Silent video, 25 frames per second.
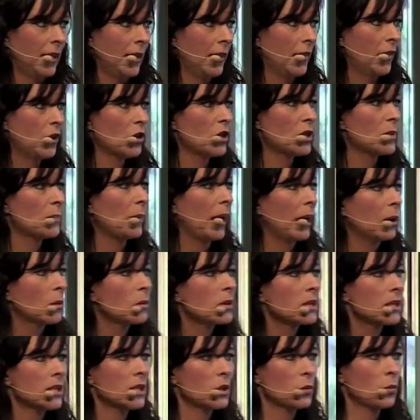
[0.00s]
Their
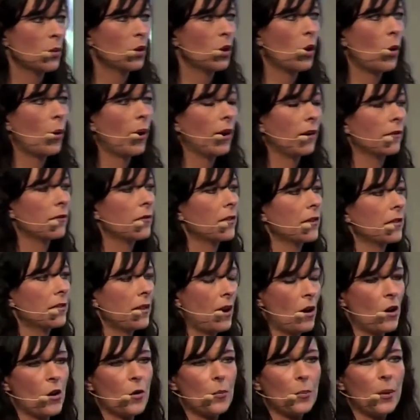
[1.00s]
spouses were going for
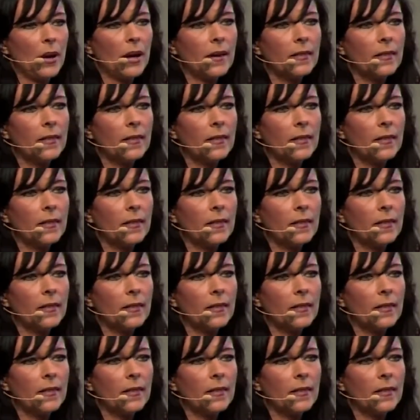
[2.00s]
therapy,